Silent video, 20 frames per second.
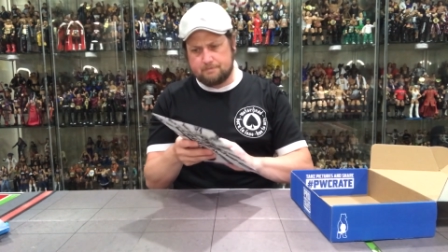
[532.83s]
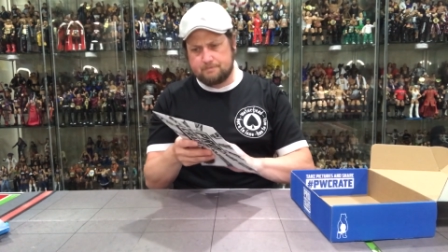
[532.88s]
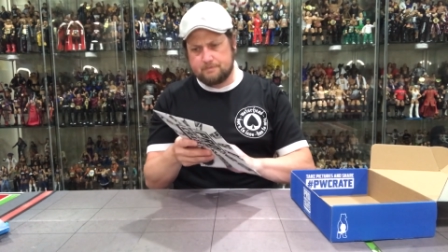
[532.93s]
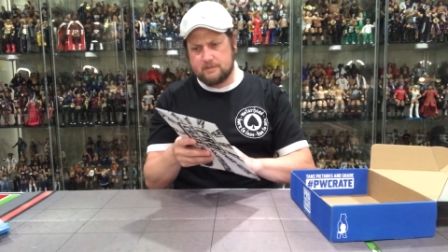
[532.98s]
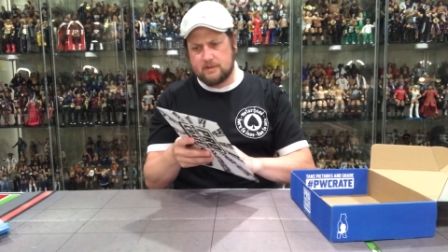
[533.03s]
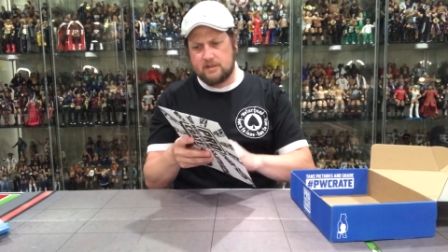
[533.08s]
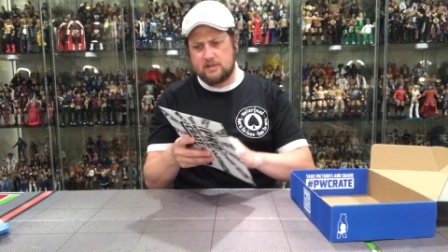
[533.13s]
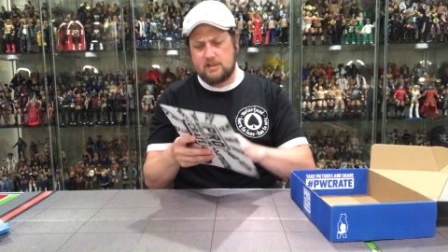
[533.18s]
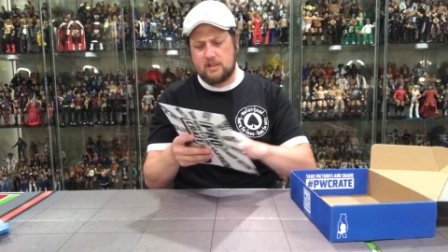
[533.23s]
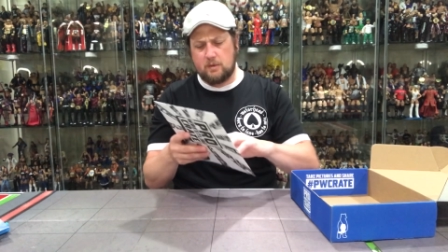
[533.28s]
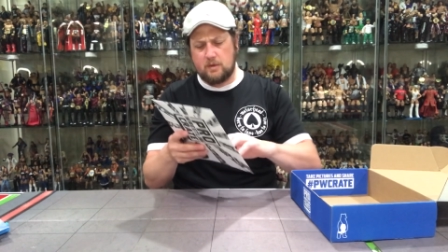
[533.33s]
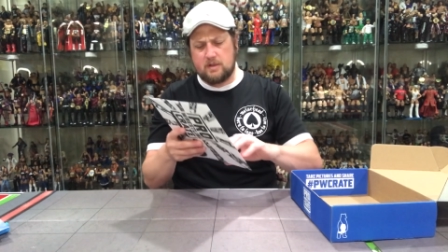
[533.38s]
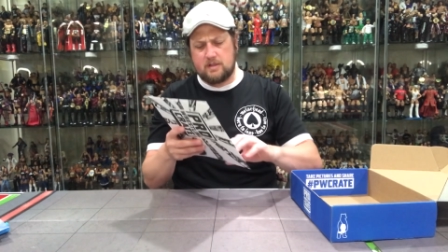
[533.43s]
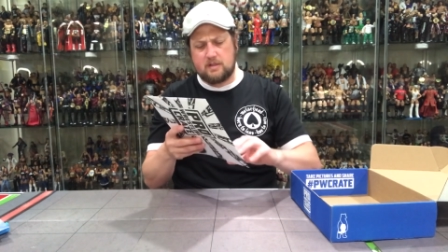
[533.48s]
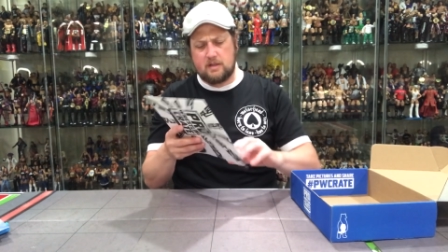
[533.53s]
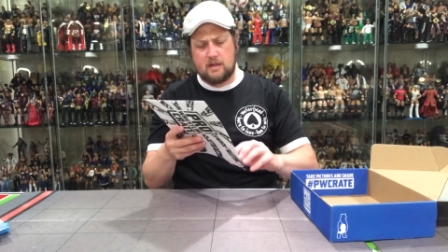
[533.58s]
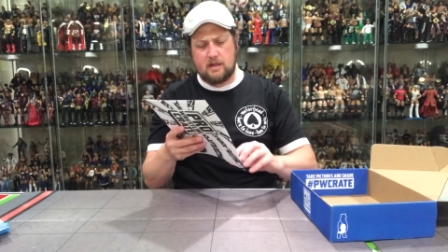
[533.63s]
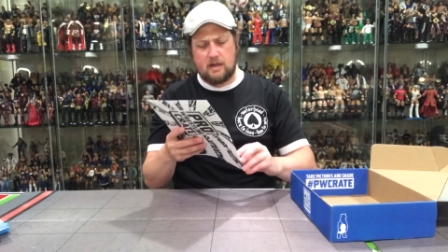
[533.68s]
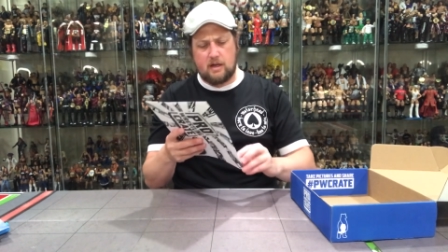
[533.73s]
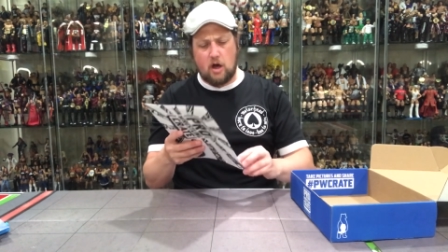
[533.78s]
Let's see
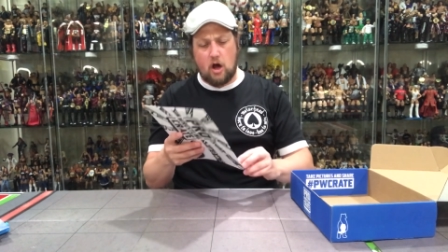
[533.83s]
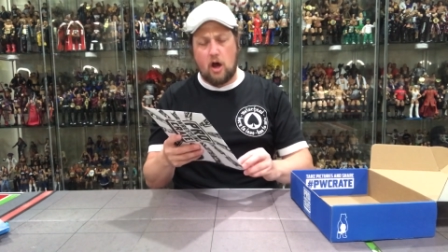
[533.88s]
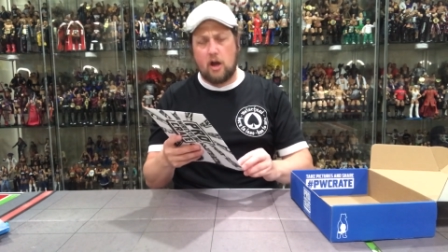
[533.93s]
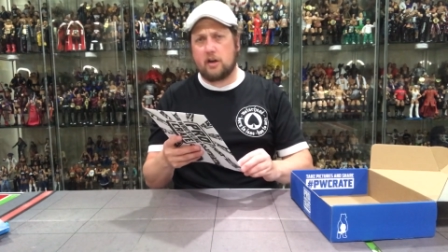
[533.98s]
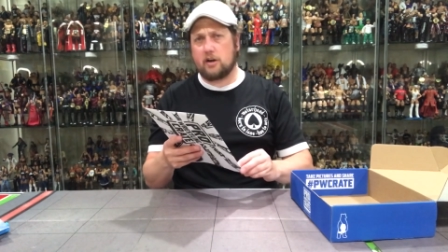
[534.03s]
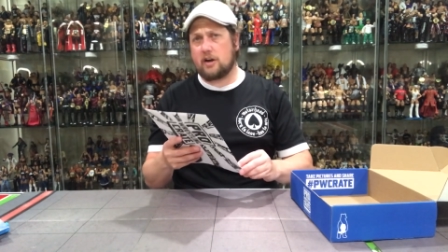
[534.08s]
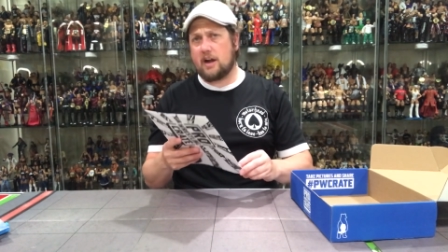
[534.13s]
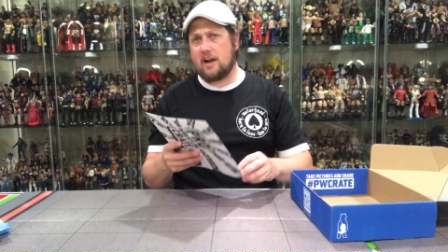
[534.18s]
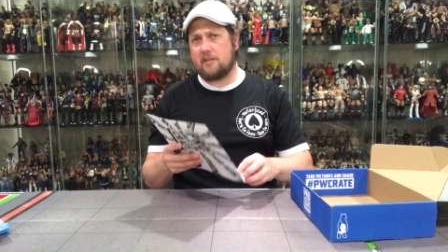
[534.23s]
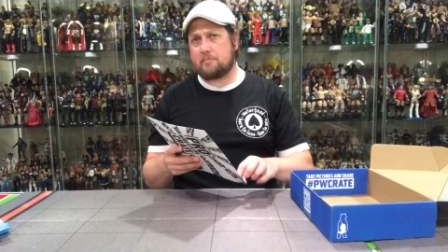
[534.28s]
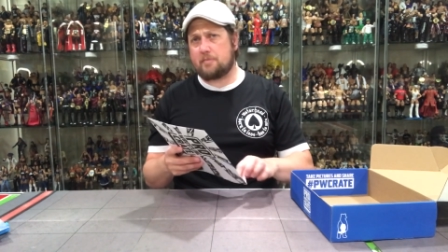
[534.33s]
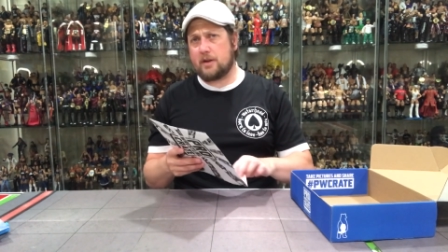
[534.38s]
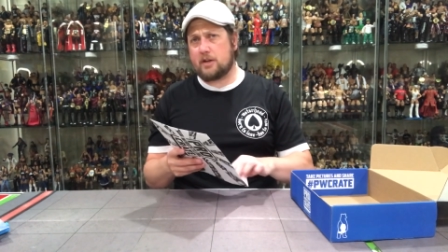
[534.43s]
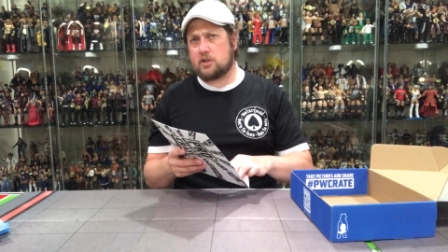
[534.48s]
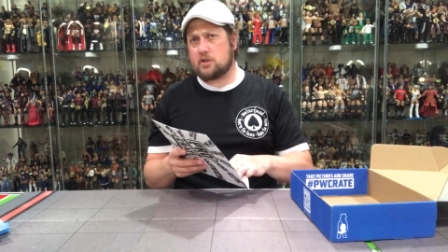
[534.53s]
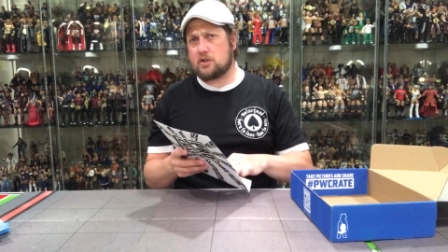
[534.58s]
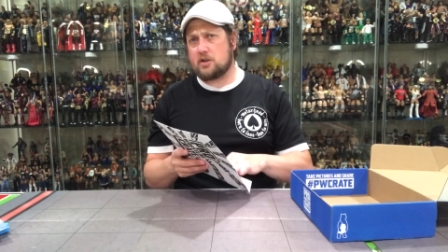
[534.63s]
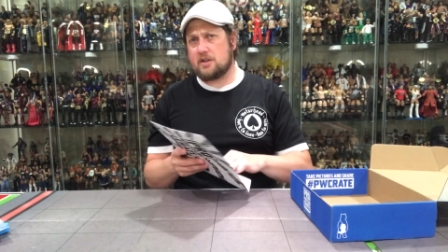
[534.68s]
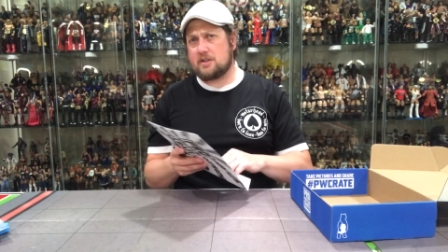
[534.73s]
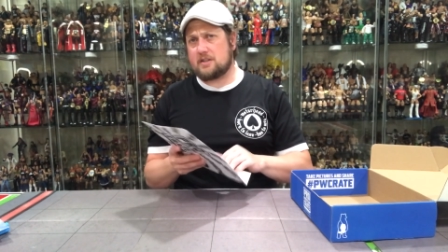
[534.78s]
what autograph
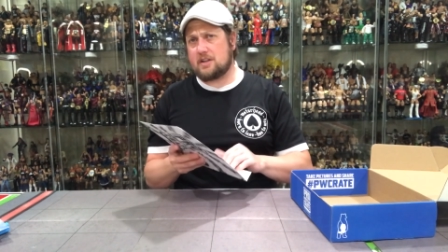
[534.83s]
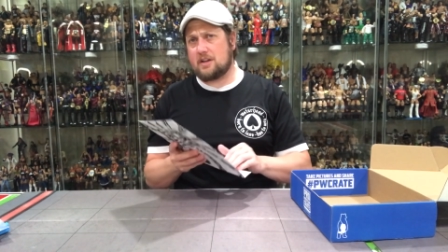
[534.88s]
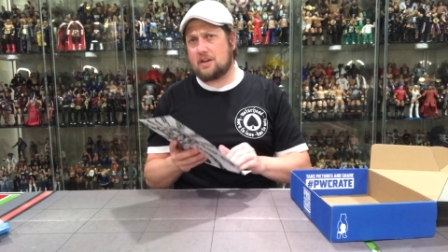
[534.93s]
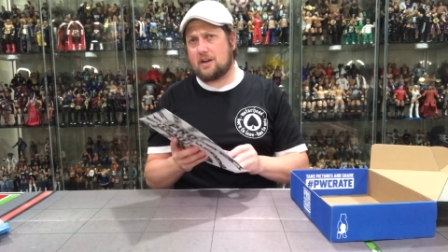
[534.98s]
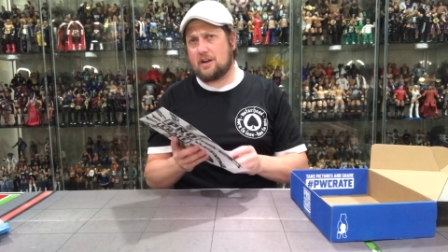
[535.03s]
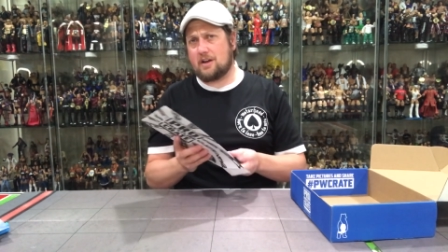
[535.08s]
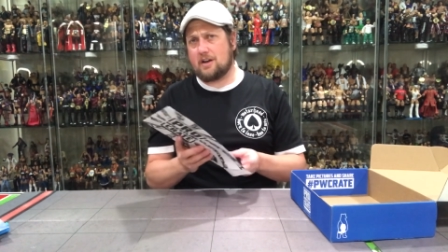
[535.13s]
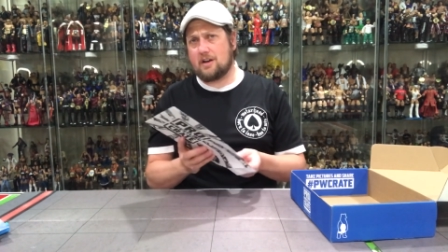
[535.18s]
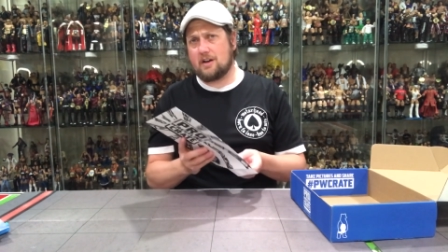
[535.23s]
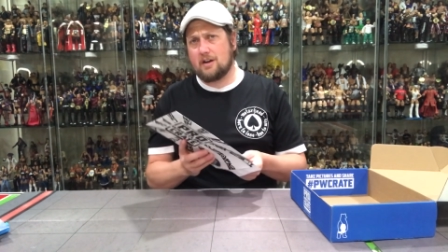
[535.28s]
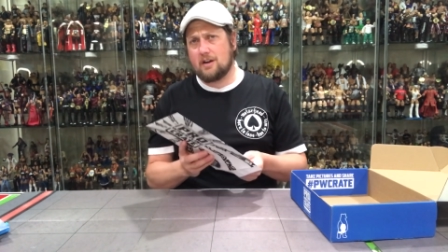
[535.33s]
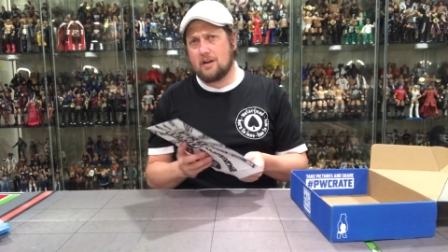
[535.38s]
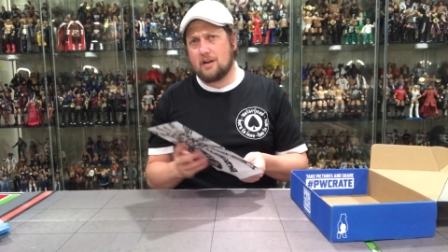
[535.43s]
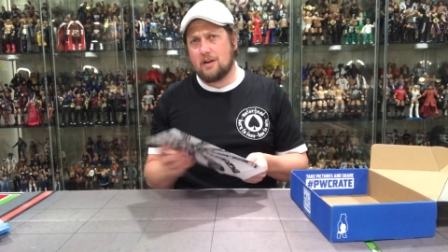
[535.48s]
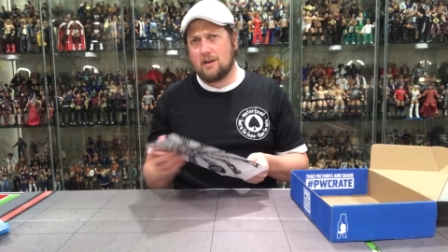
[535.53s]
picture is in here.